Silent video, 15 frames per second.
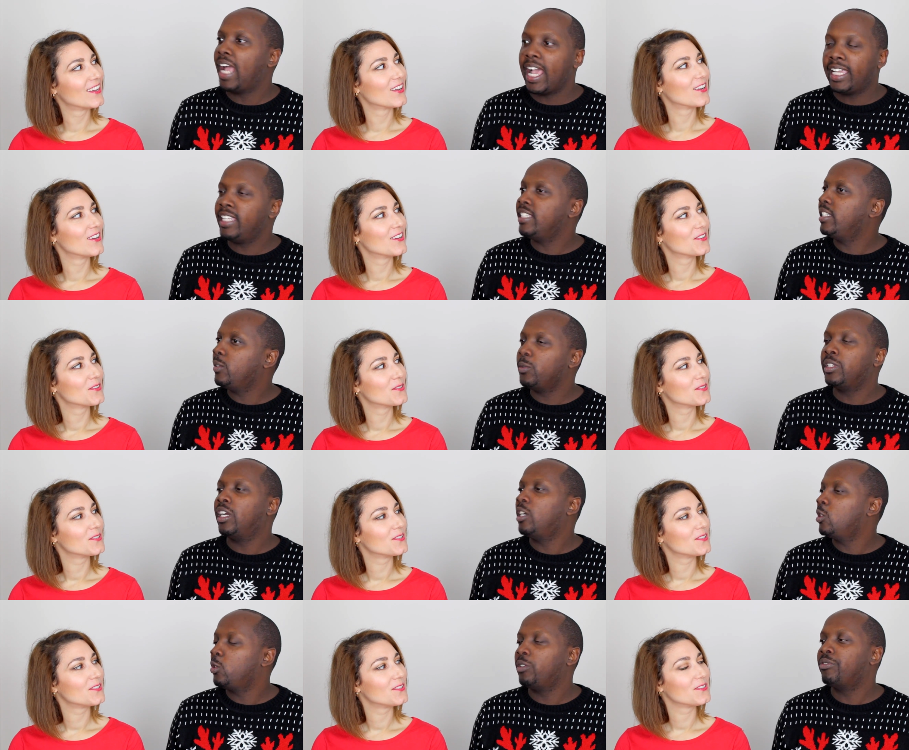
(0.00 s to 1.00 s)
Speaker 1: I can deal with The
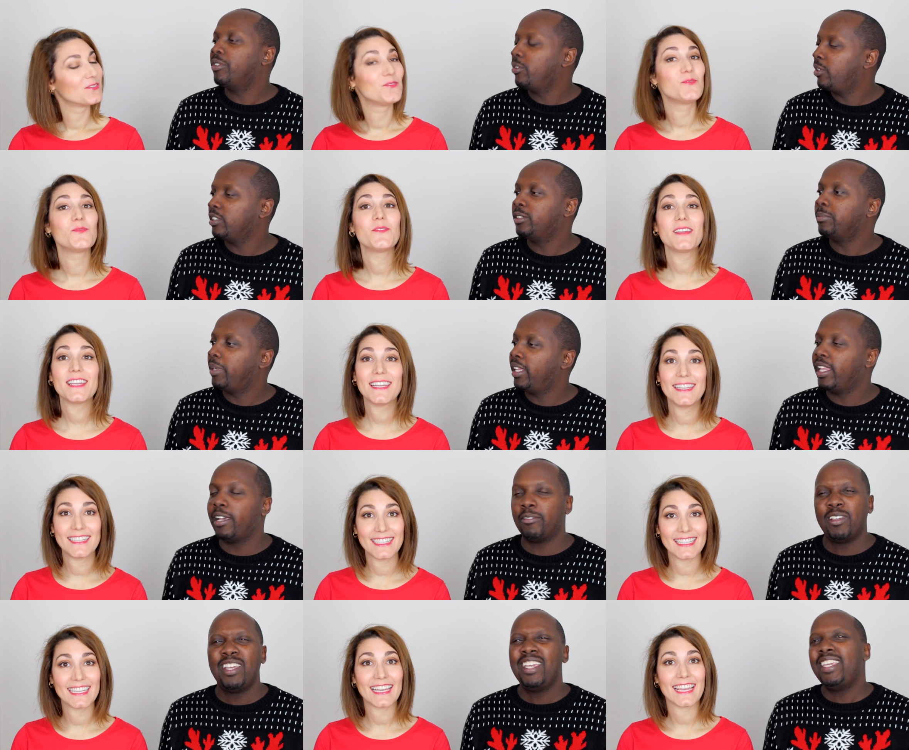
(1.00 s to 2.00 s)
100 for the rest really? of
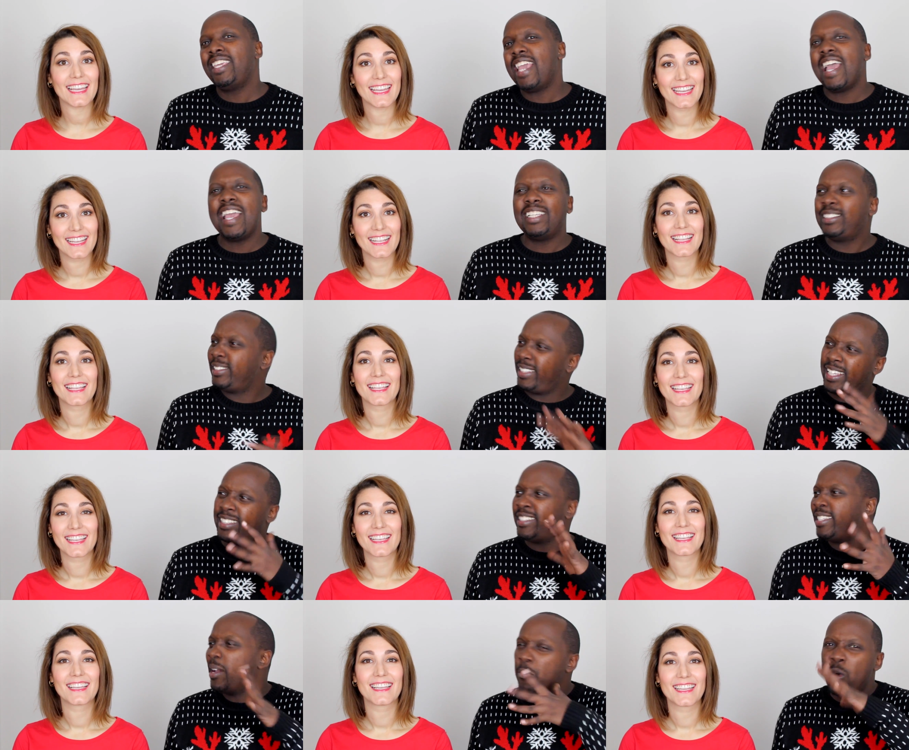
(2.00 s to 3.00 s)
my life. Yeah, it's,
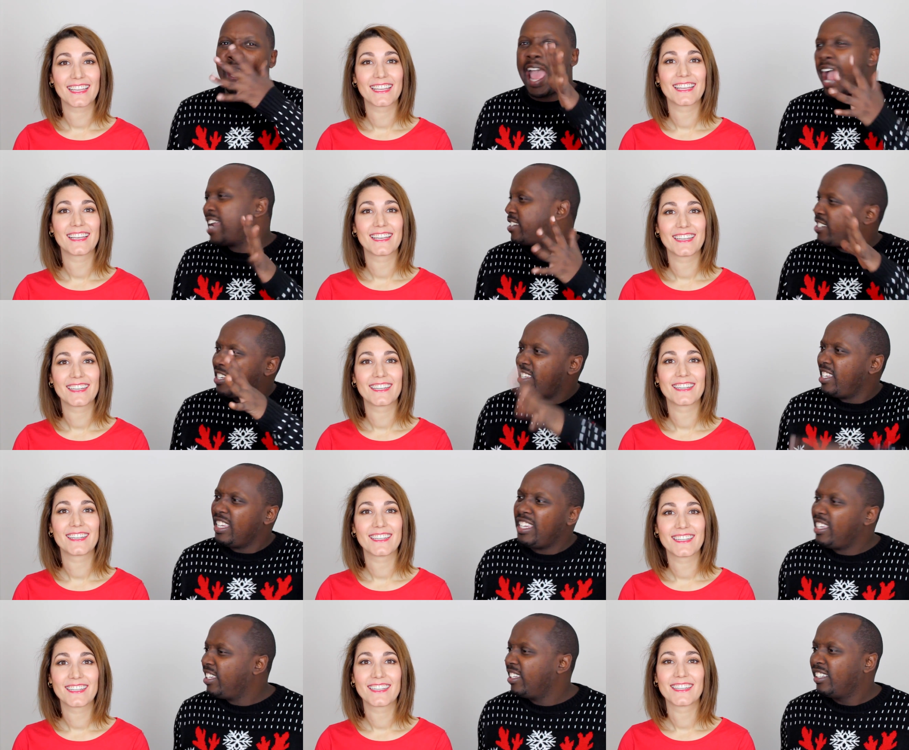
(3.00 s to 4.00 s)
it's somewhat
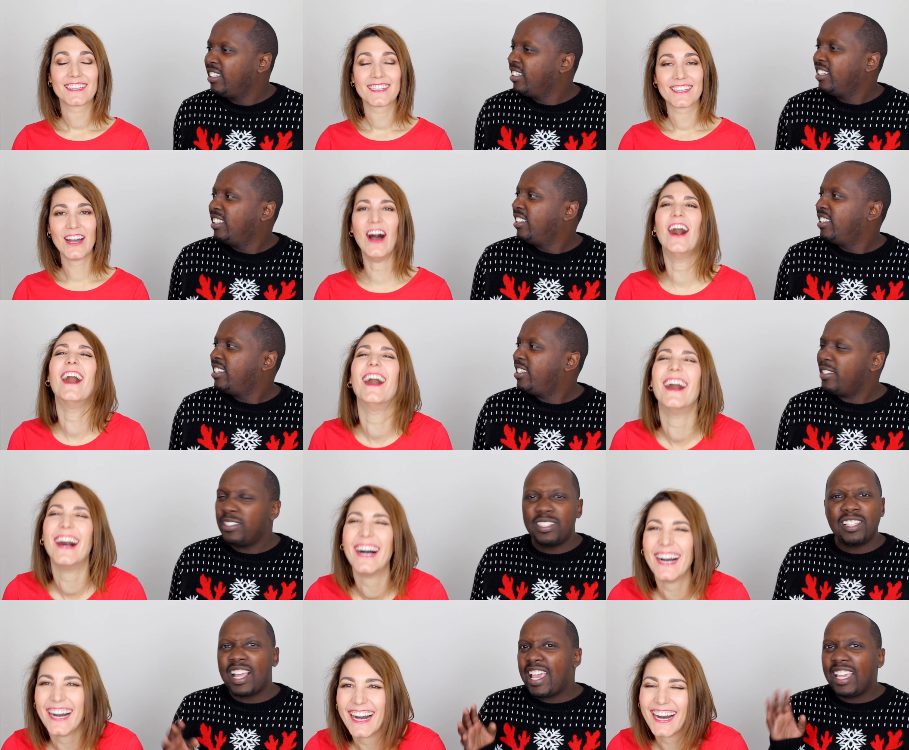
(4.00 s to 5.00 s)
actiony.
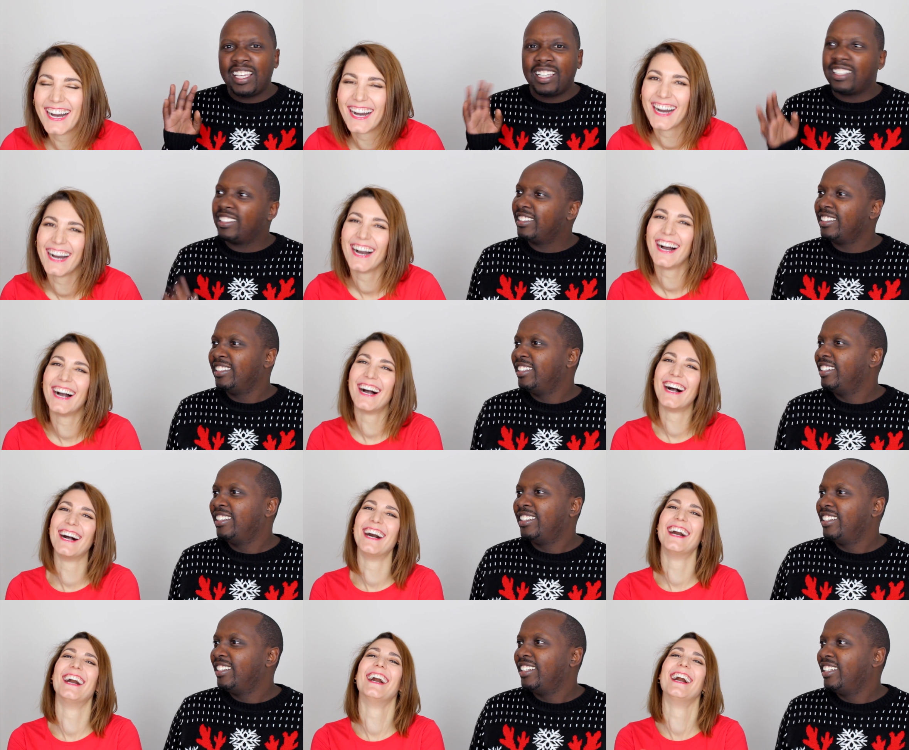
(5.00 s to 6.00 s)
There's like,
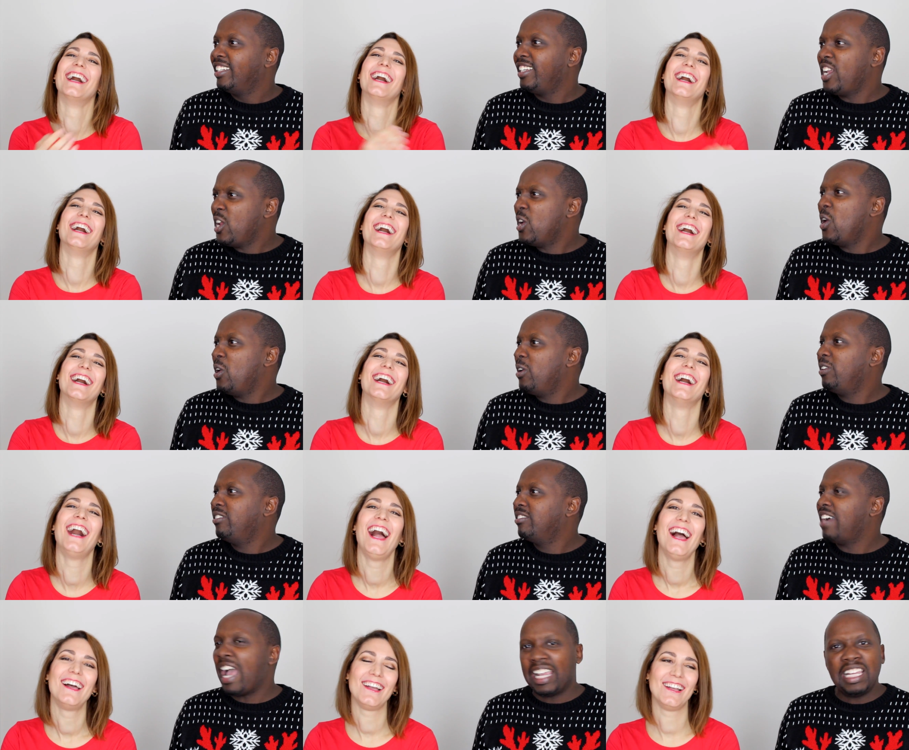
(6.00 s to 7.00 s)
you know,
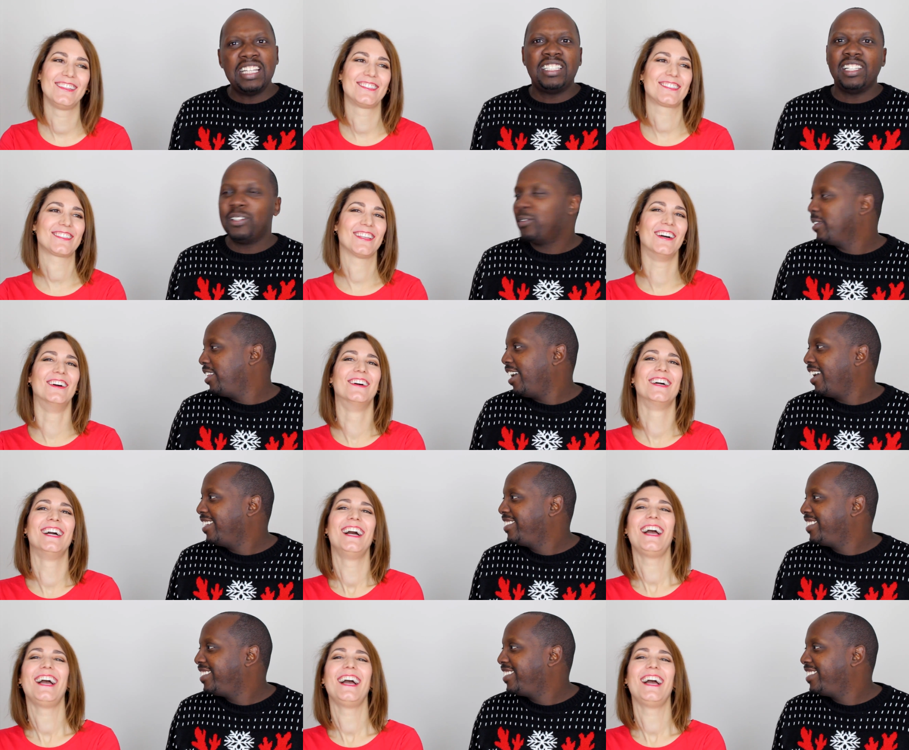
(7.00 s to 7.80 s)
I can deal with that.